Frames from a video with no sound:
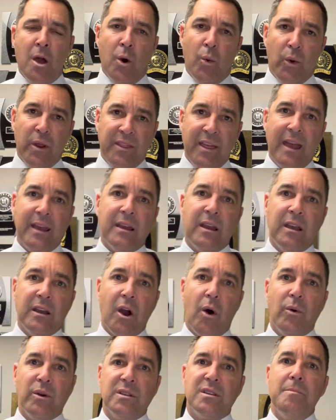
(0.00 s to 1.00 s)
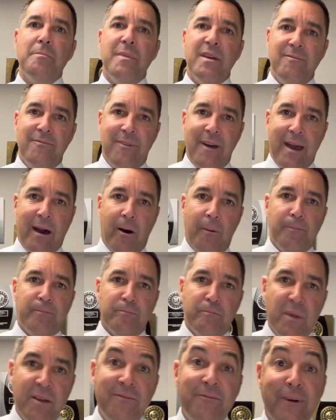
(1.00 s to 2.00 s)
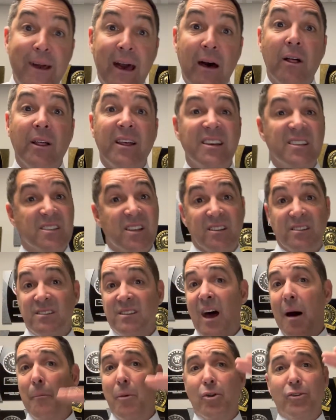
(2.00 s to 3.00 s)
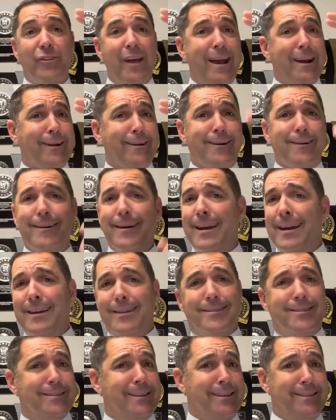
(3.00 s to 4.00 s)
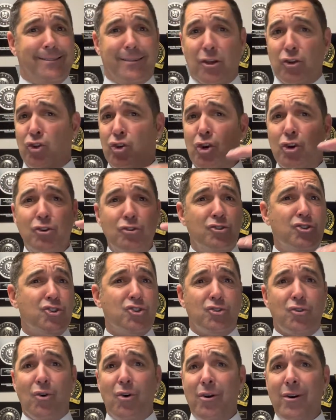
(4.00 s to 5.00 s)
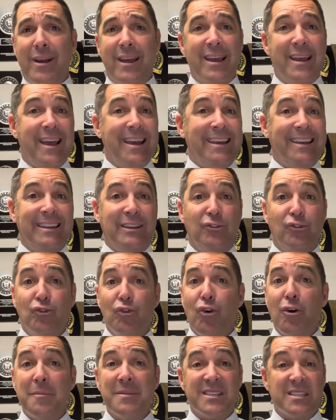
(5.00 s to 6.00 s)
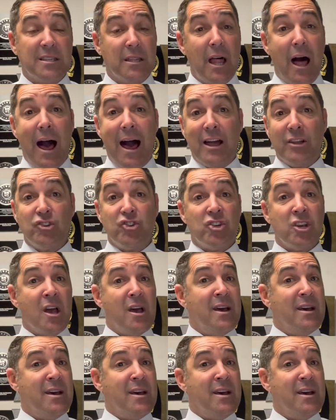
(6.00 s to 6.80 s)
We then can go into Midvale. Midvale is a double-decker. It's a 2-story enormous lodge.